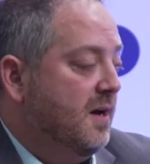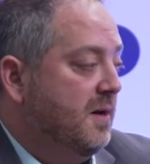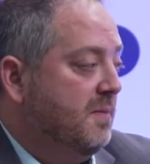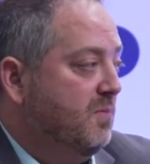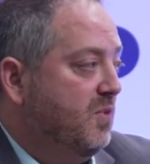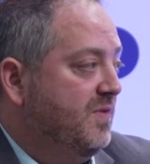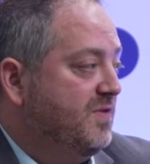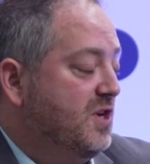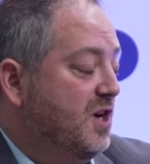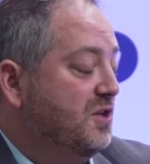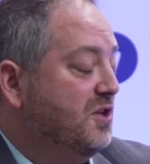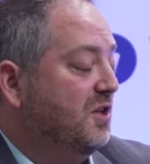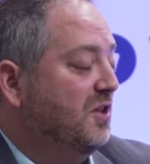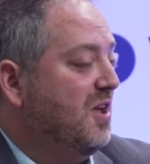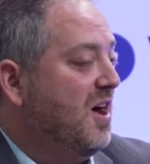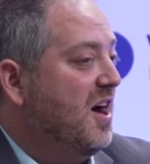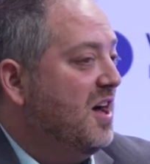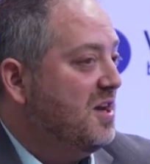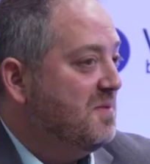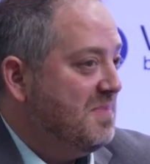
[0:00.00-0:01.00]
We've talked a
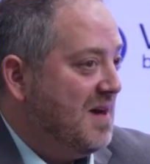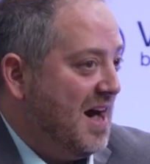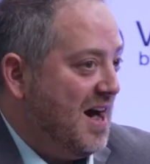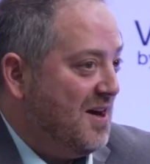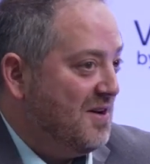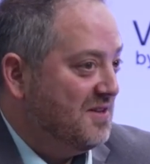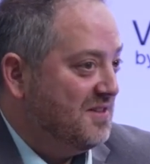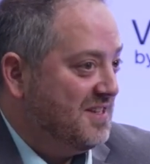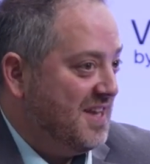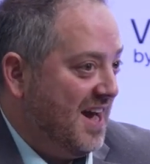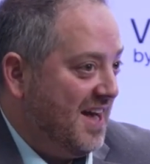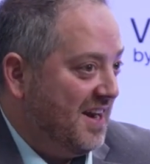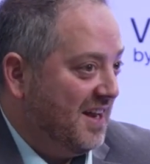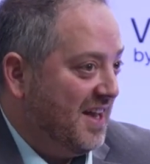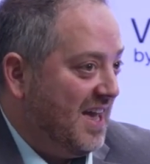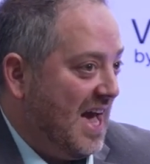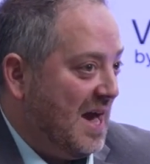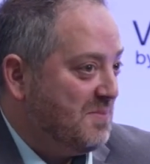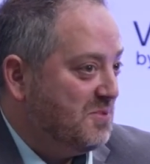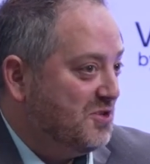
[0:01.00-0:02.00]
lot about data
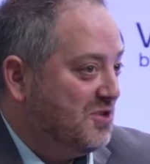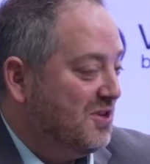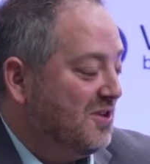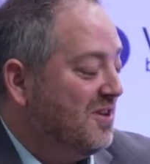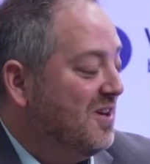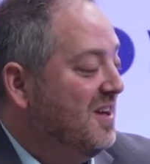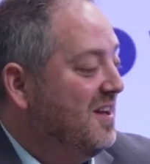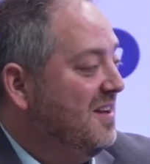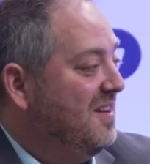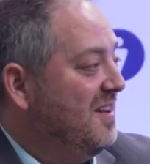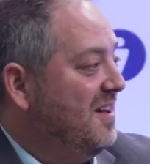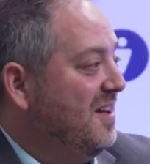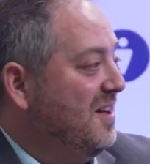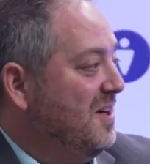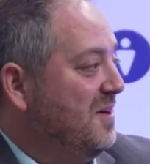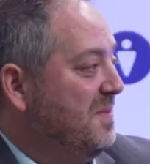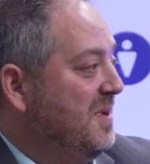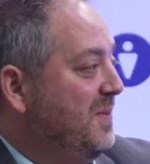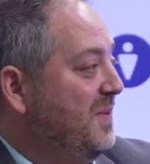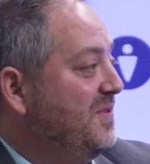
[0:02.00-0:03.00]
capture,
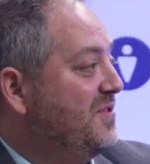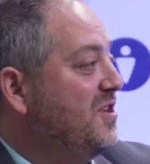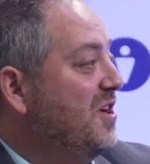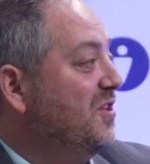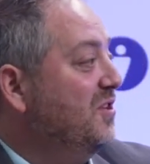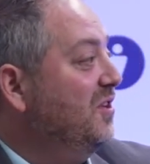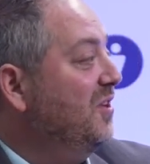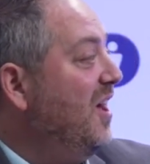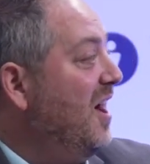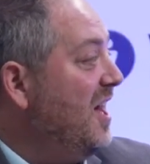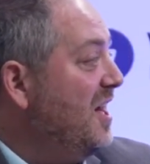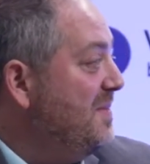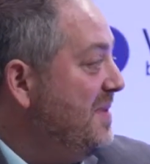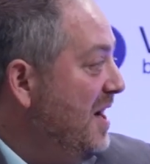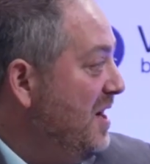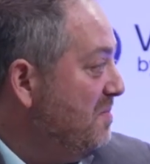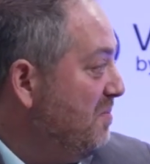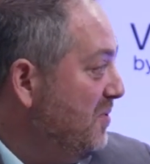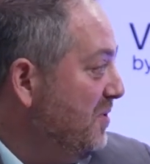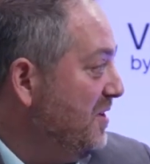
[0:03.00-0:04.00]
and we've talked a lot
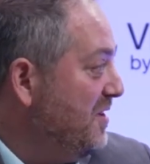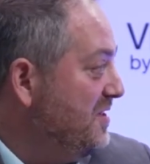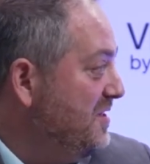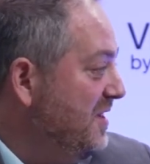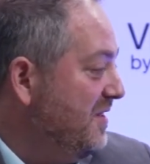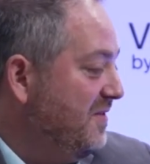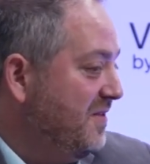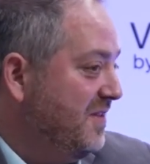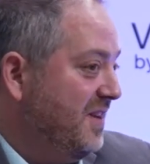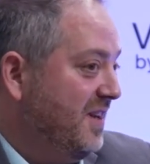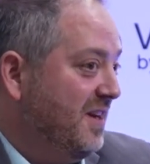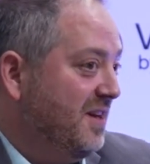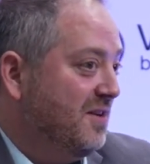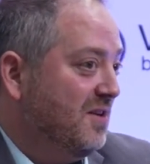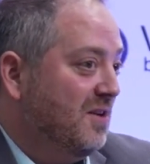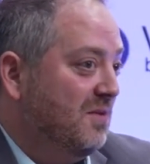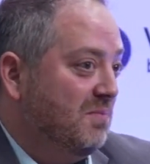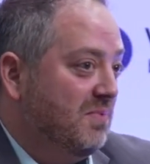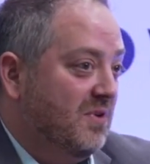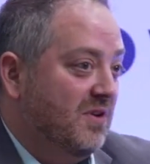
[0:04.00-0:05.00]
about productivity in
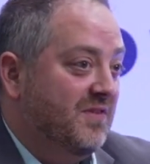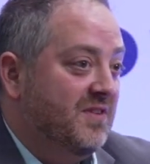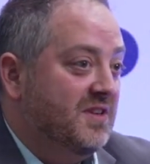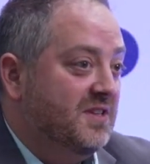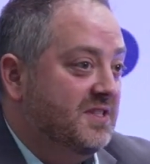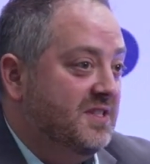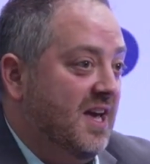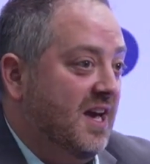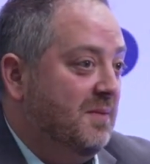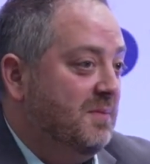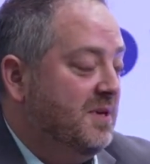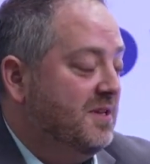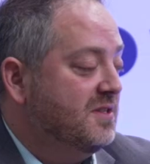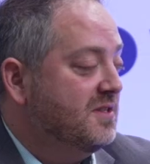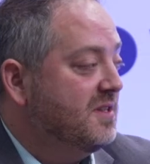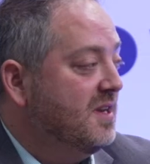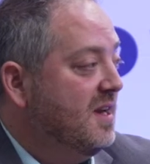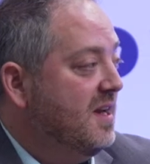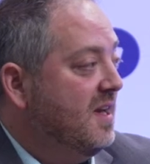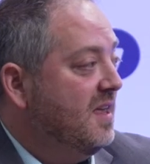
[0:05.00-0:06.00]
our previous
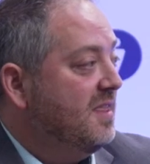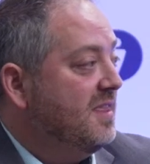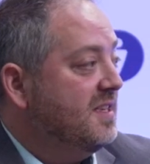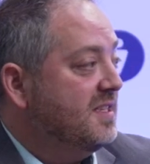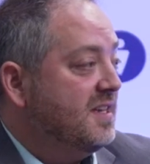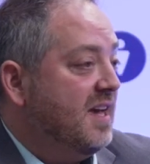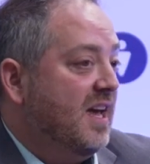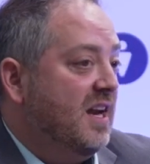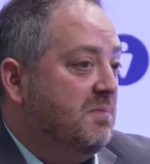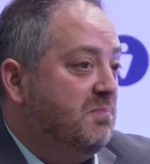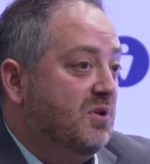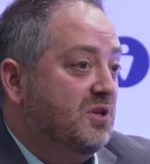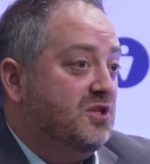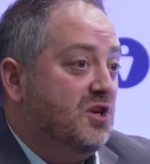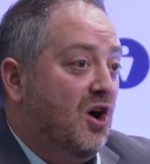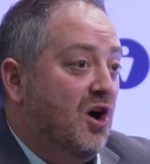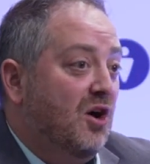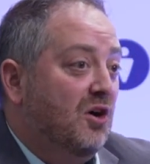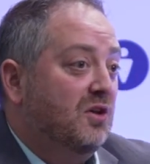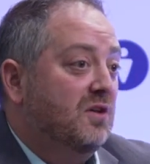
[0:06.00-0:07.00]
segments. This kind of puts
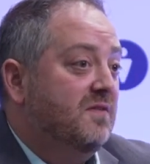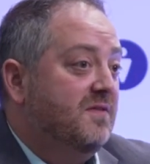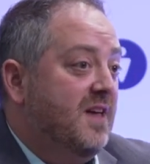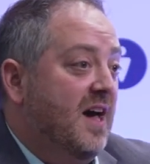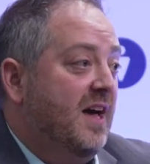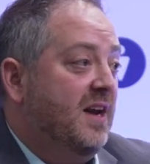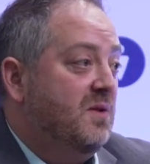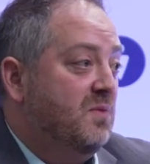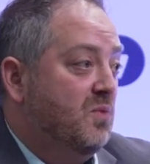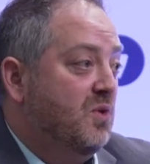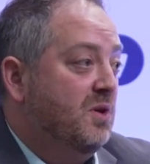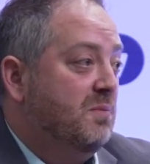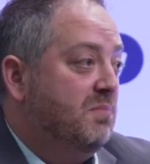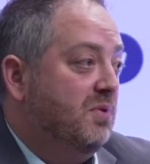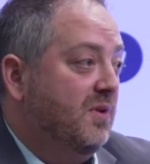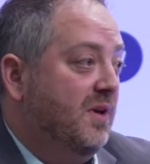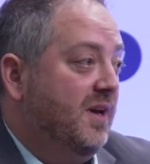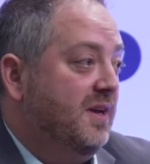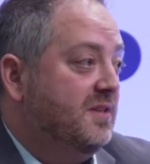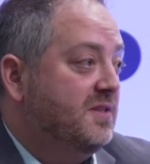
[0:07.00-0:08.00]
all of that in one
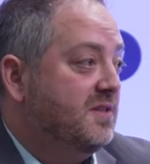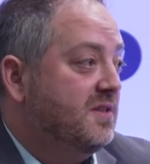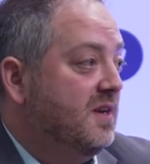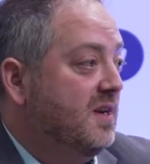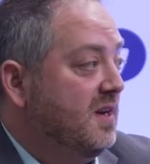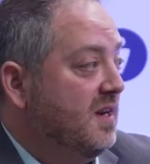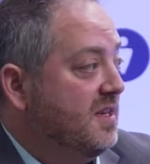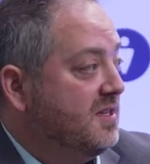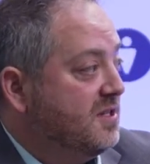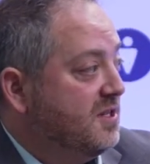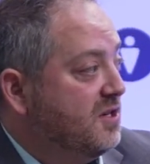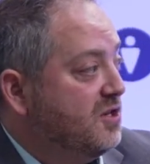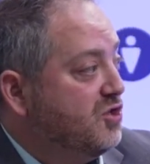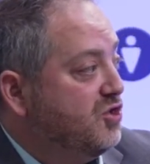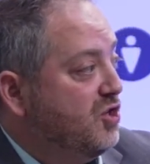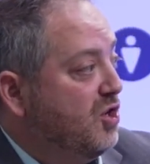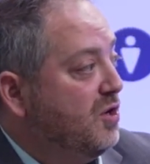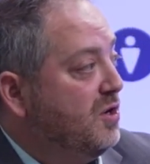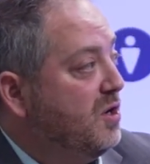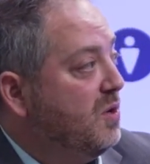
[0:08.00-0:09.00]
place. It's going to
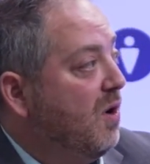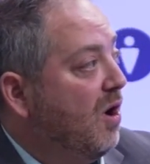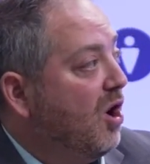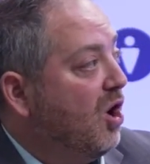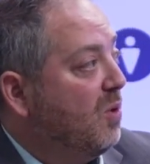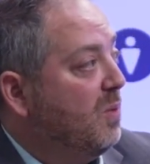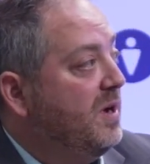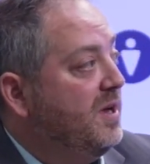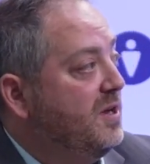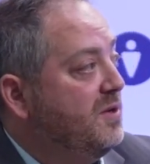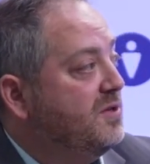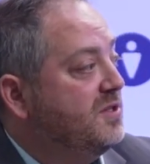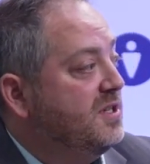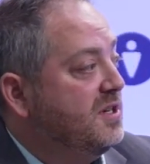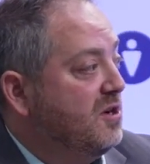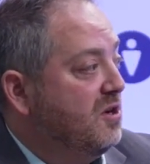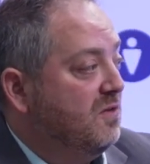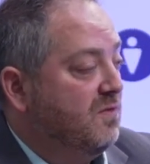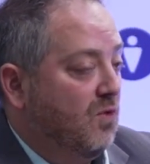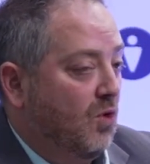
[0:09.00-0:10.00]
show you, are we using
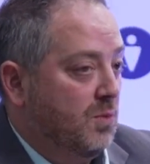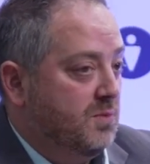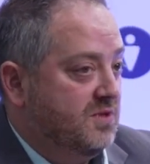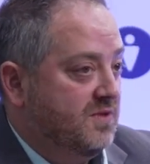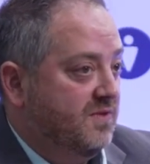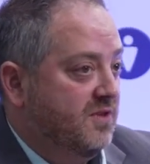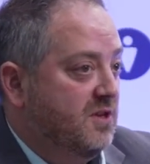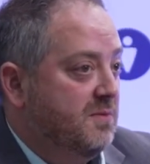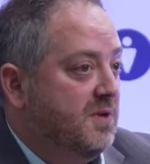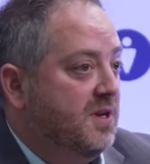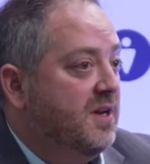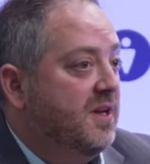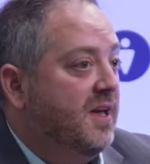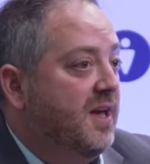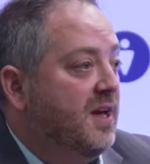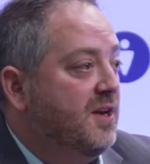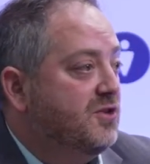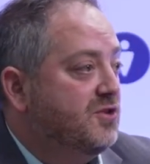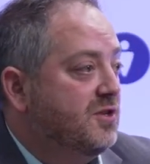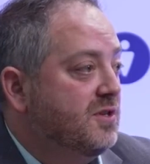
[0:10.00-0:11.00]
all forms of
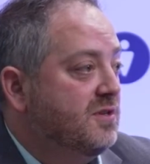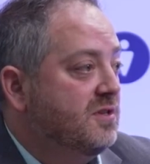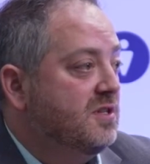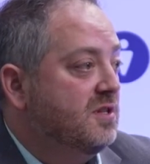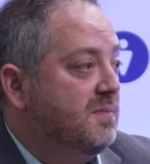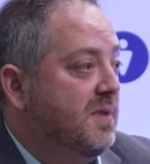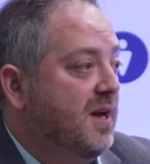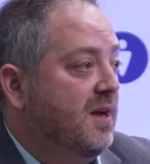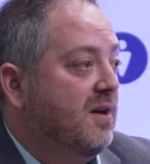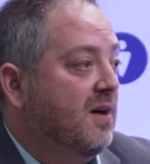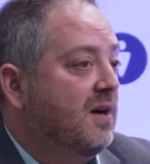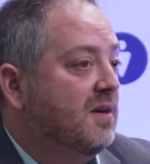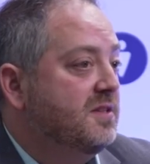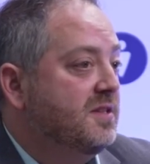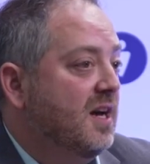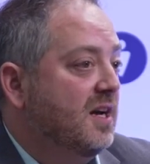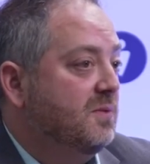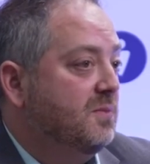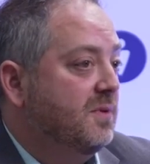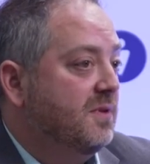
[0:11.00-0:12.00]
communication to make
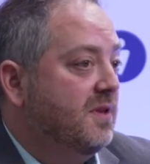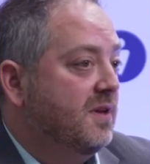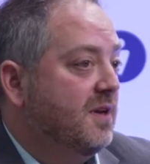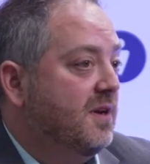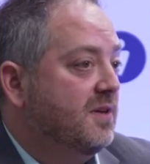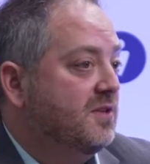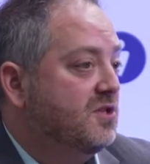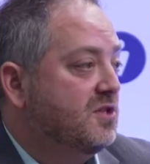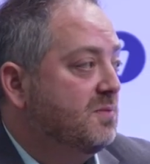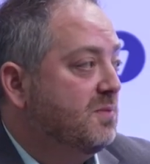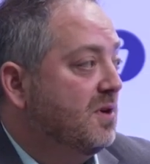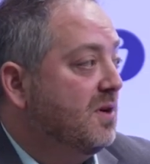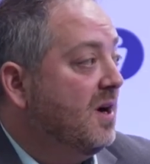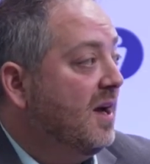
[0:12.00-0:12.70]
contact with the customer?